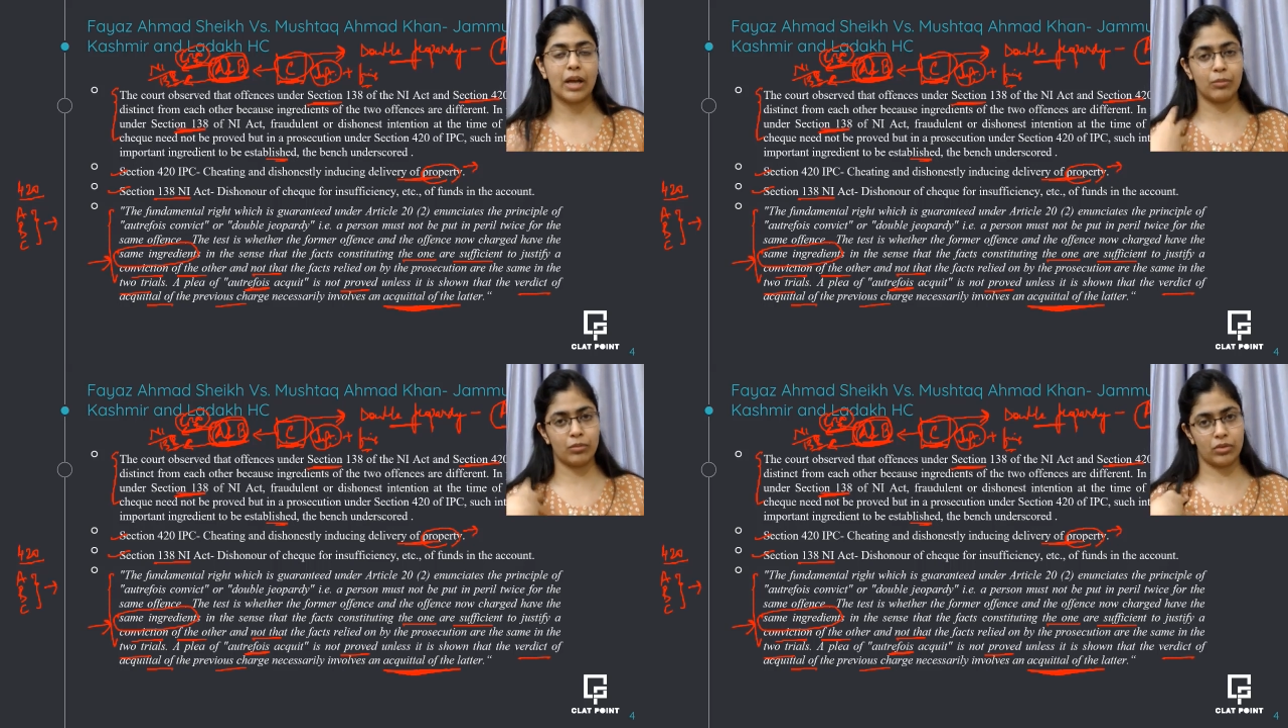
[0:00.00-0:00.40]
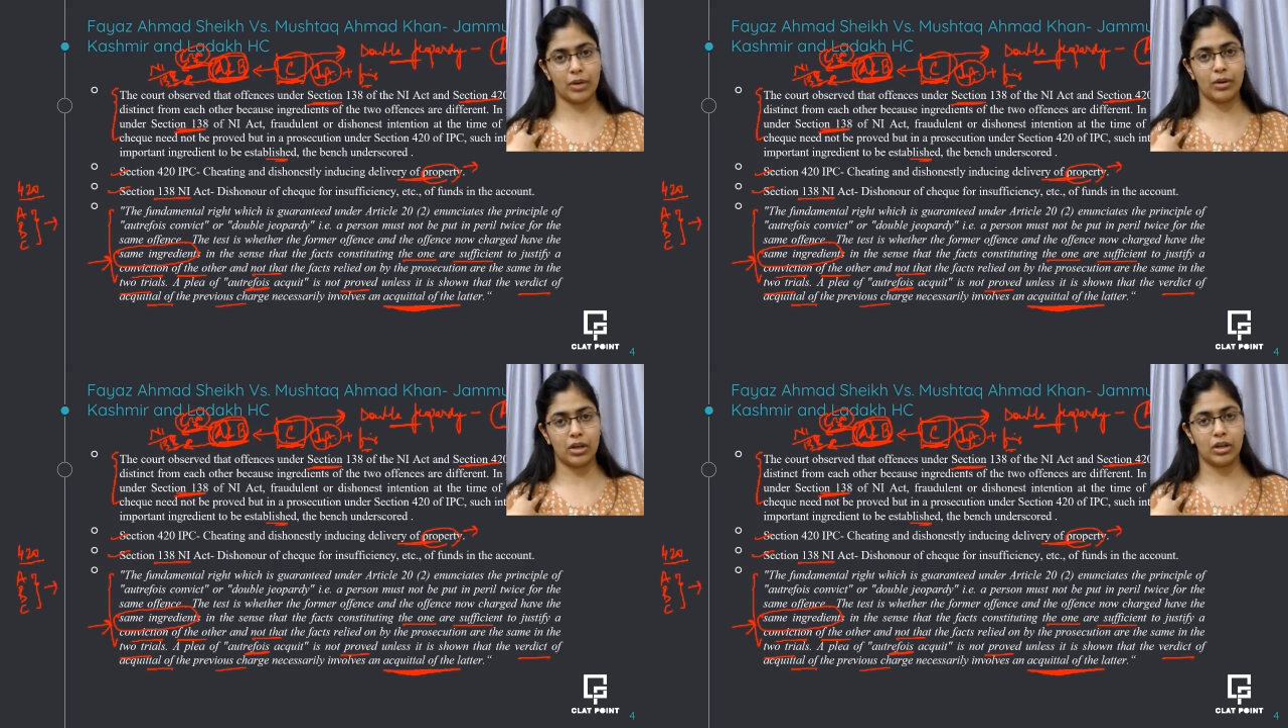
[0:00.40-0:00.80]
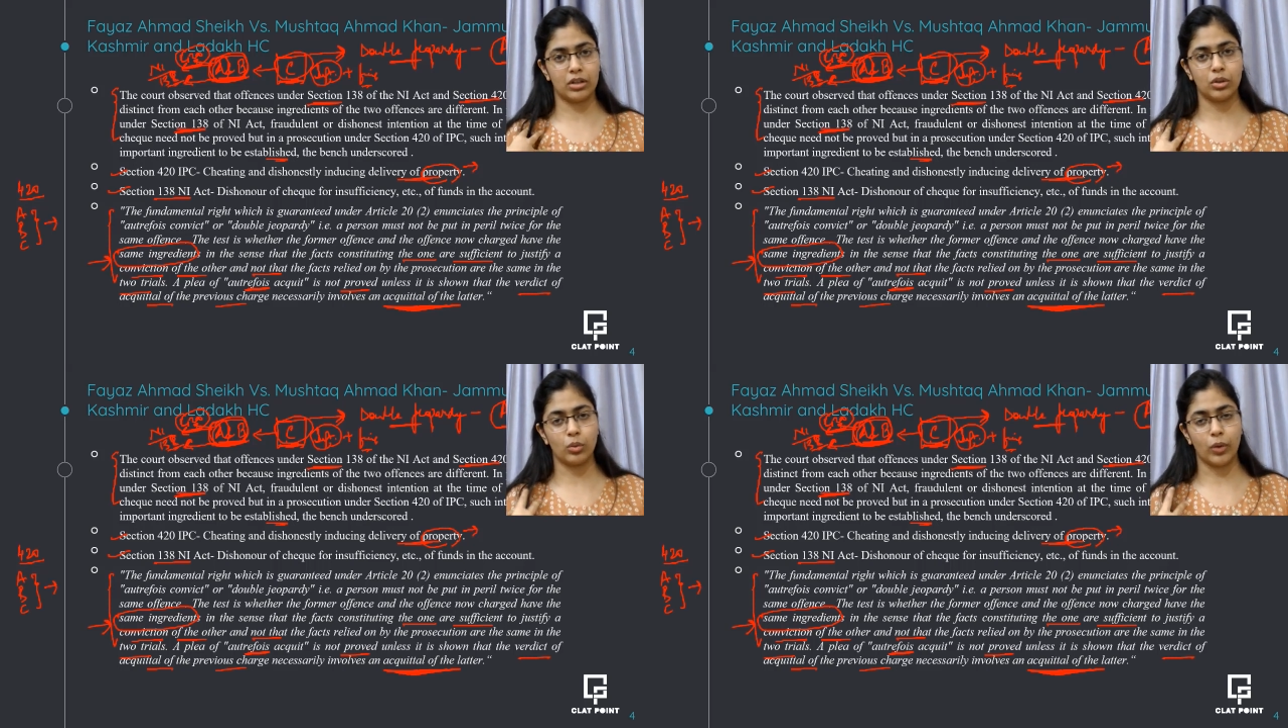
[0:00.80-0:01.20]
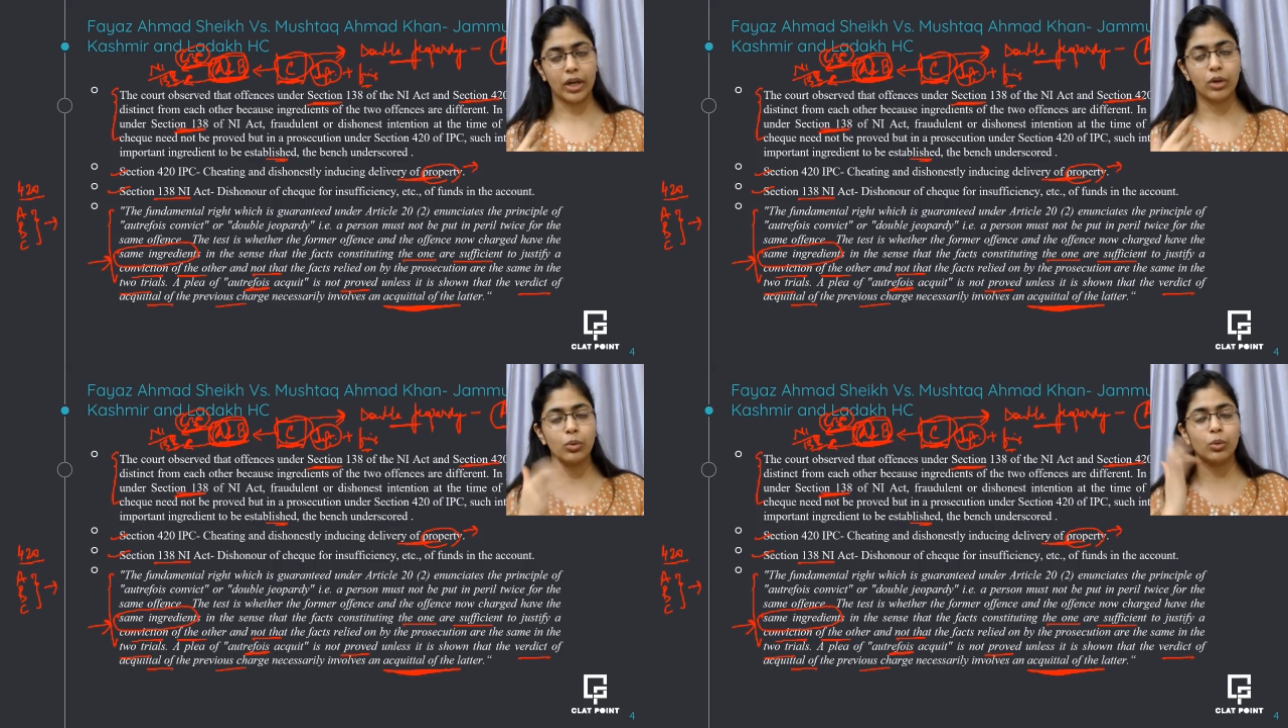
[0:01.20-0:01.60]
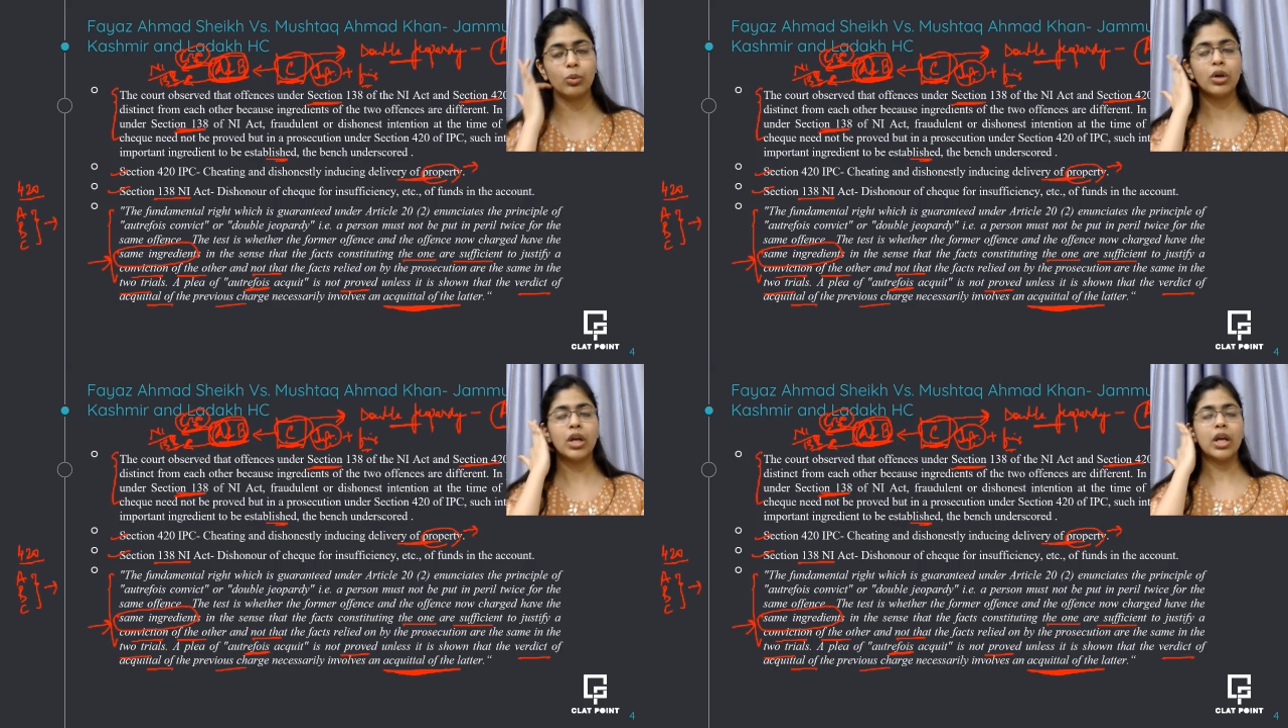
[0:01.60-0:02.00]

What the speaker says: am the one who